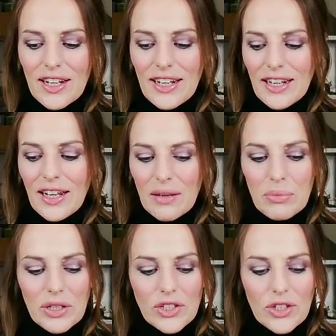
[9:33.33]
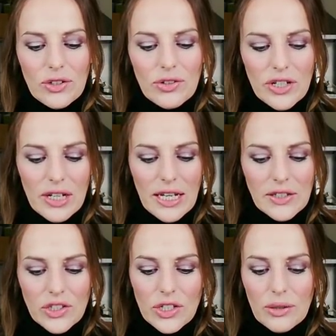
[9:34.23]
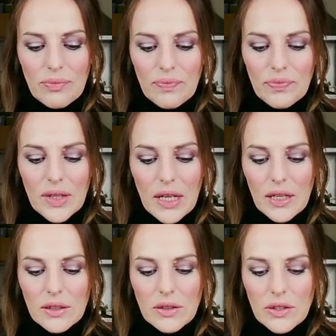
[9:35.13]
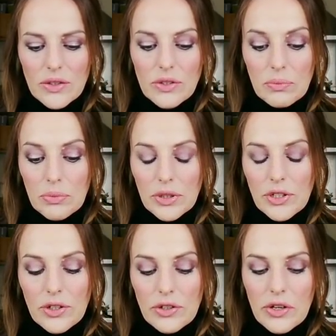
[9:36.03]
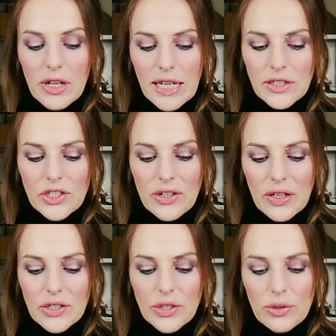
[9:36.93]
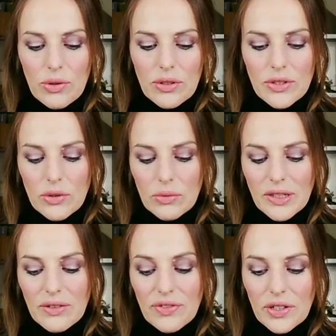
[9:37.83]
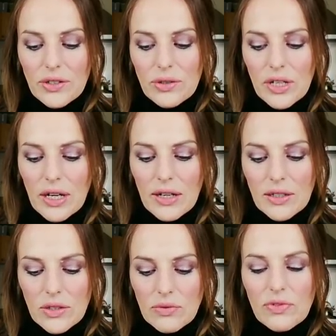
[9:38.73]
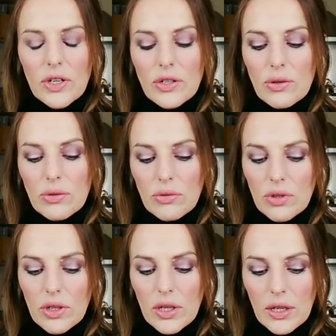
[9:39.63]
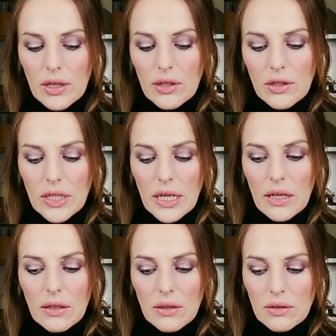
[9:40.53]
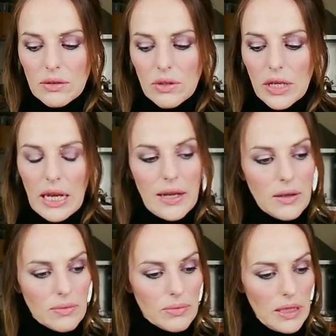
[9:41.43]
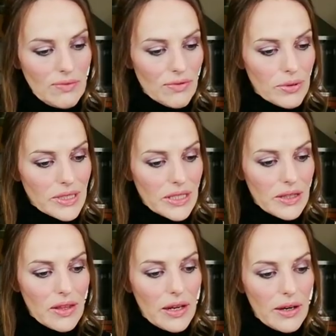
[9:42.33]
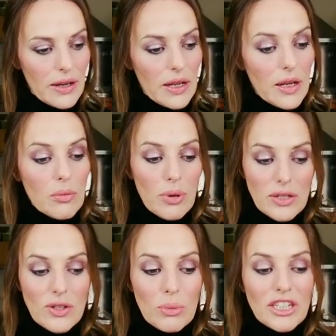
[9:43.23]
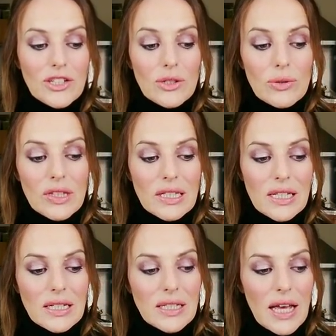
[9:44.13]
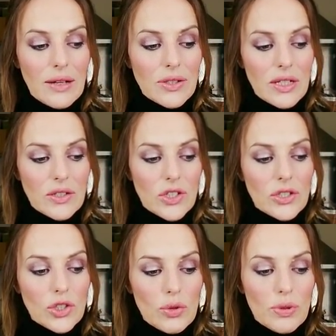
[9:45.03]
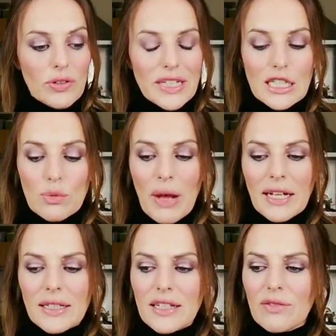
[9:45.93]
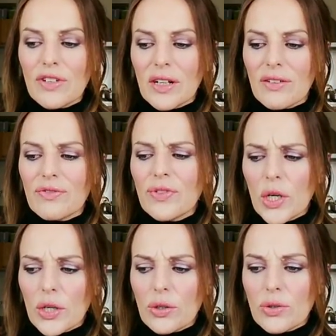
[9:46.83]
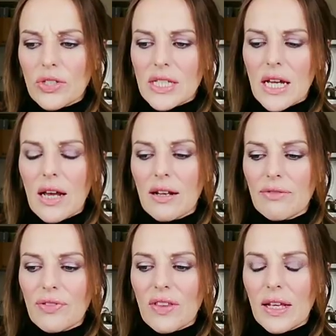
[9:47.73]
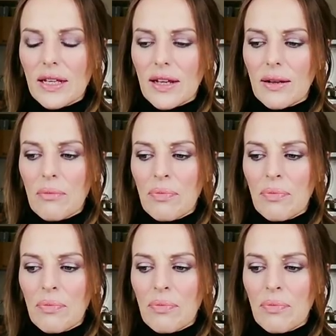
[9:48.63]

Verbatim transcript: Yeah, mercurial energy. There's a mercurial energy there too, also with the Virgo card. Virgo, yeah, okay, influencing there, possibly to do with the 6th house energy. Jupiter expanding a very Virgo style of thinking,